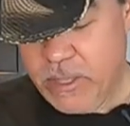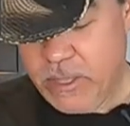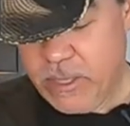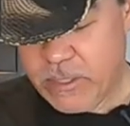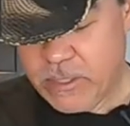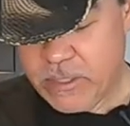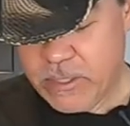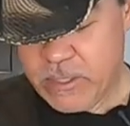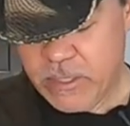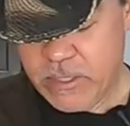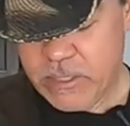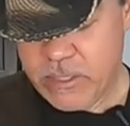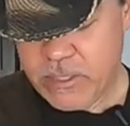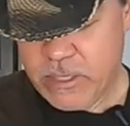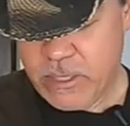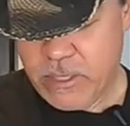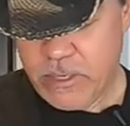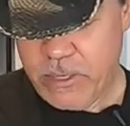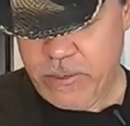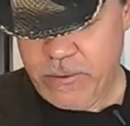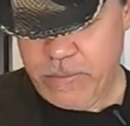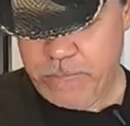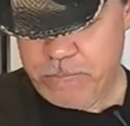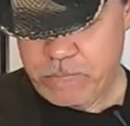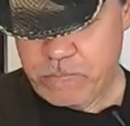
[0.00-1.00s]
This is
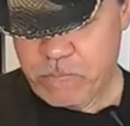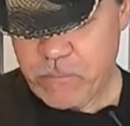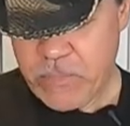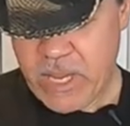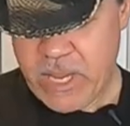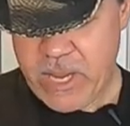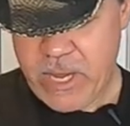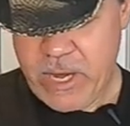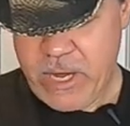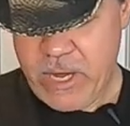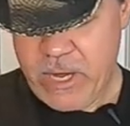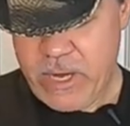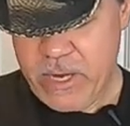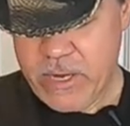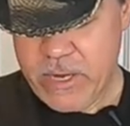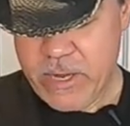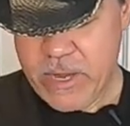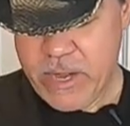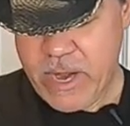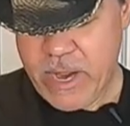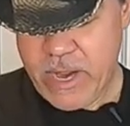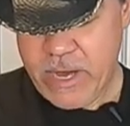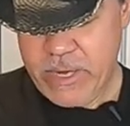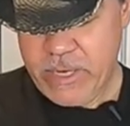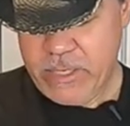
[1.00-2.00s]
a
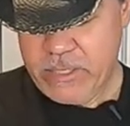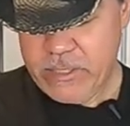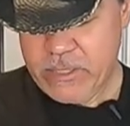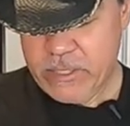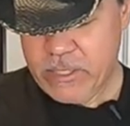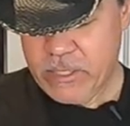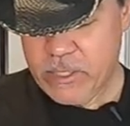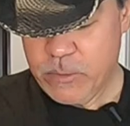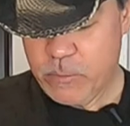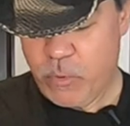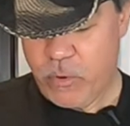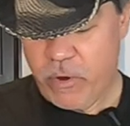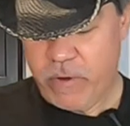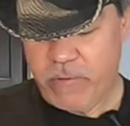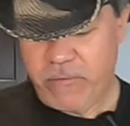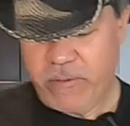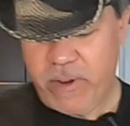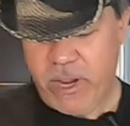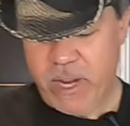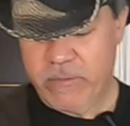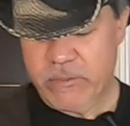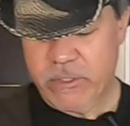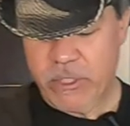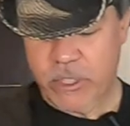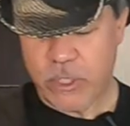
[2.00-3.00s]

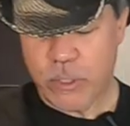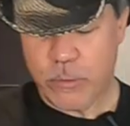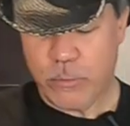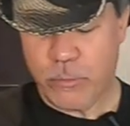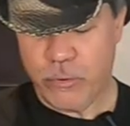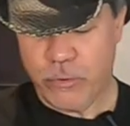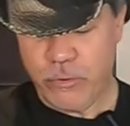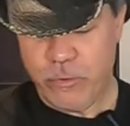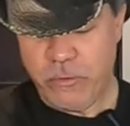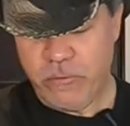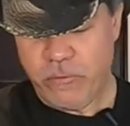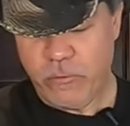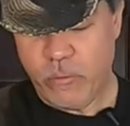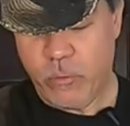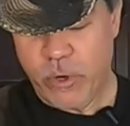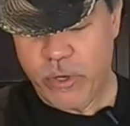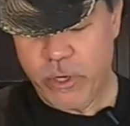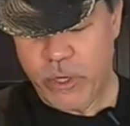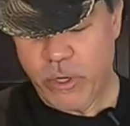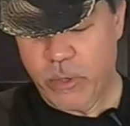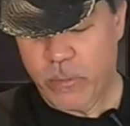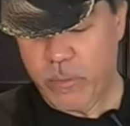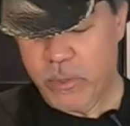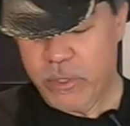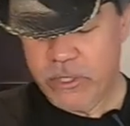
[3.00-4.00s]
96.56 proof,
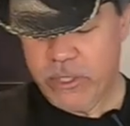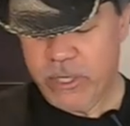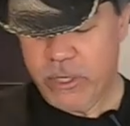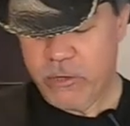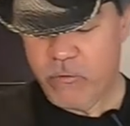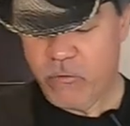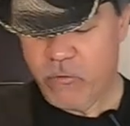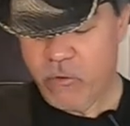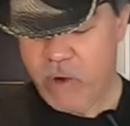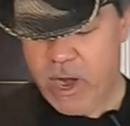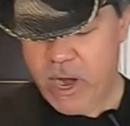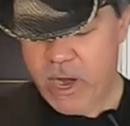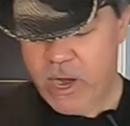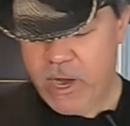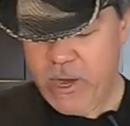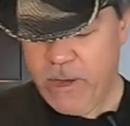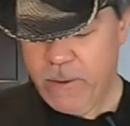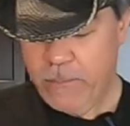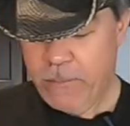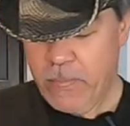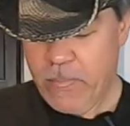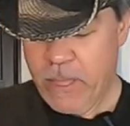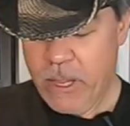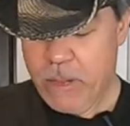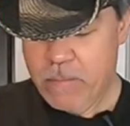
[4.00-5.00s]
100%
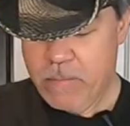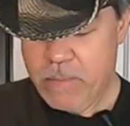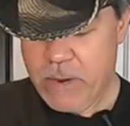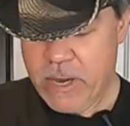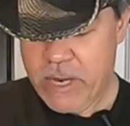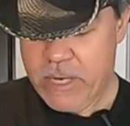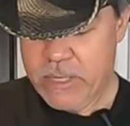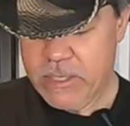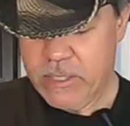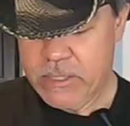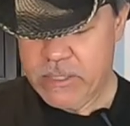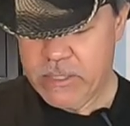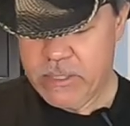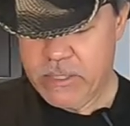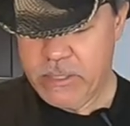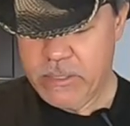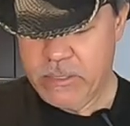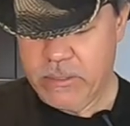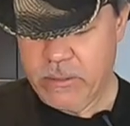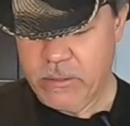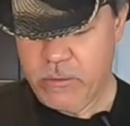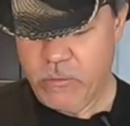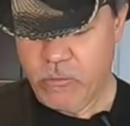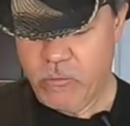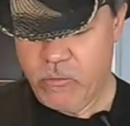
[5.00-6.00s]
rye, pot
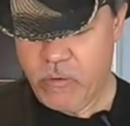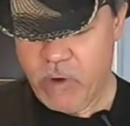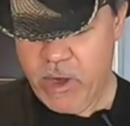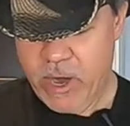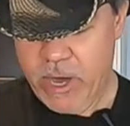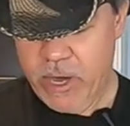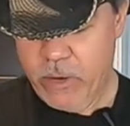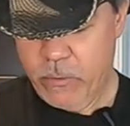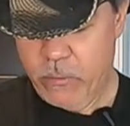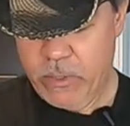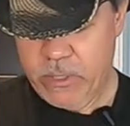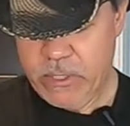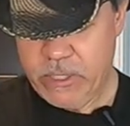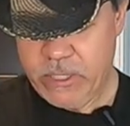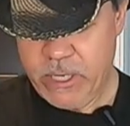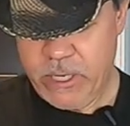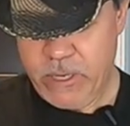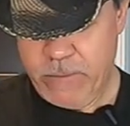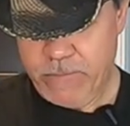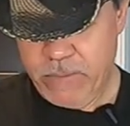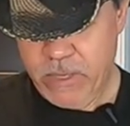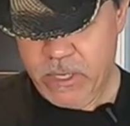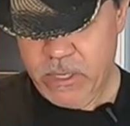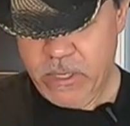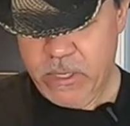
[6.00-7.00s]
distilled rye
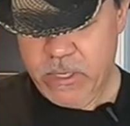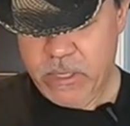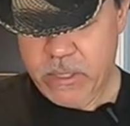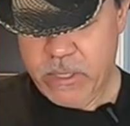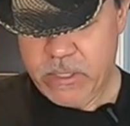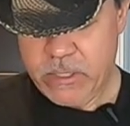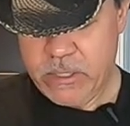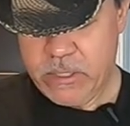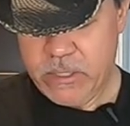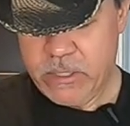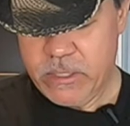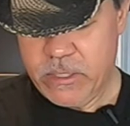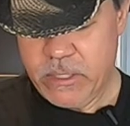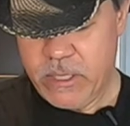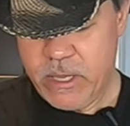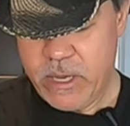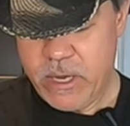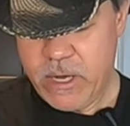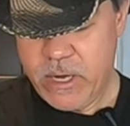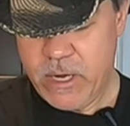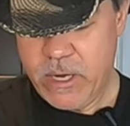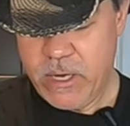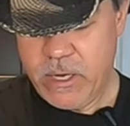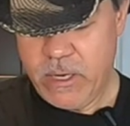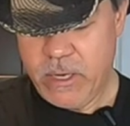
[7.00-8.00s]
whiskey. This is
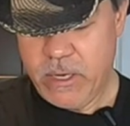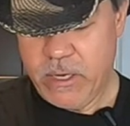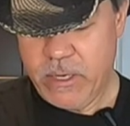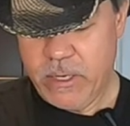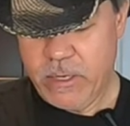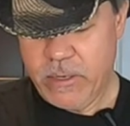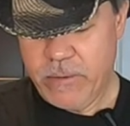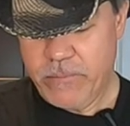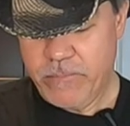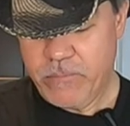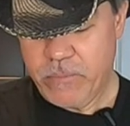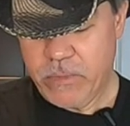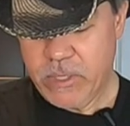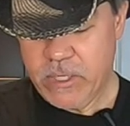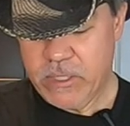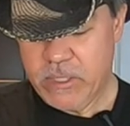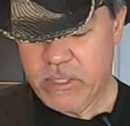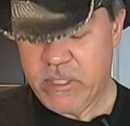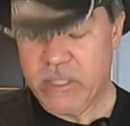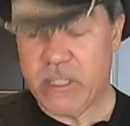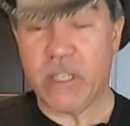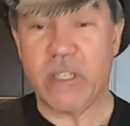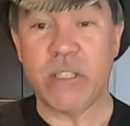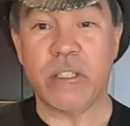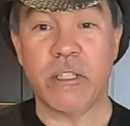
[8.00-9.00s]
the
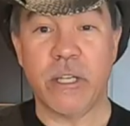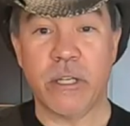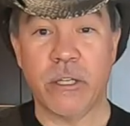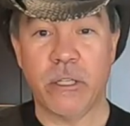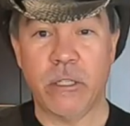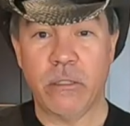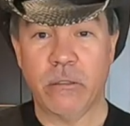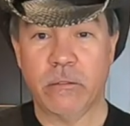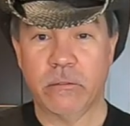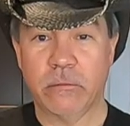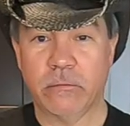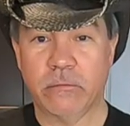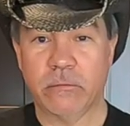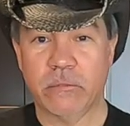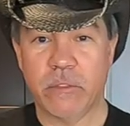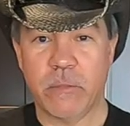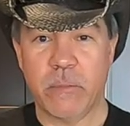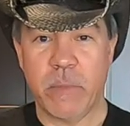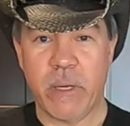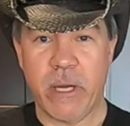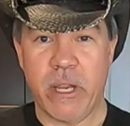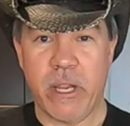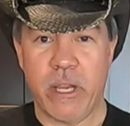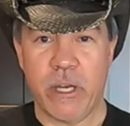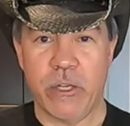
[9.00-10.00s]
6 year. It's
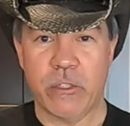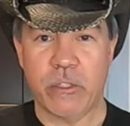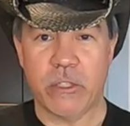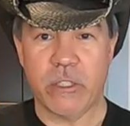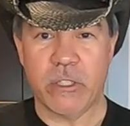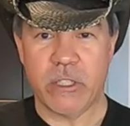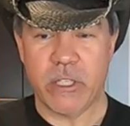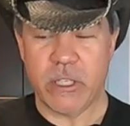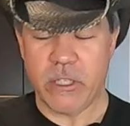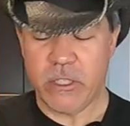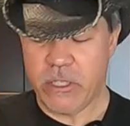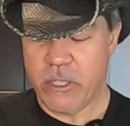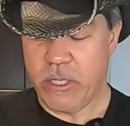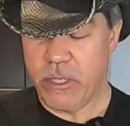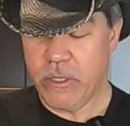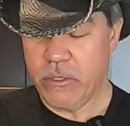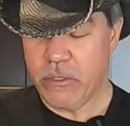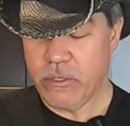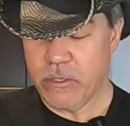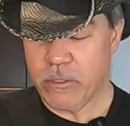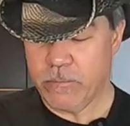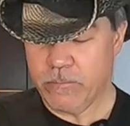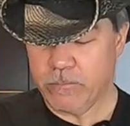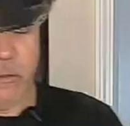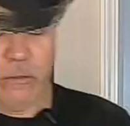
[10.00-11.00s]
been aged 6
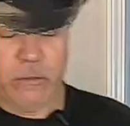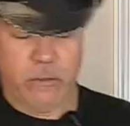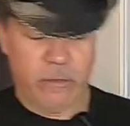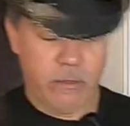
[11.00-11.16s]
years.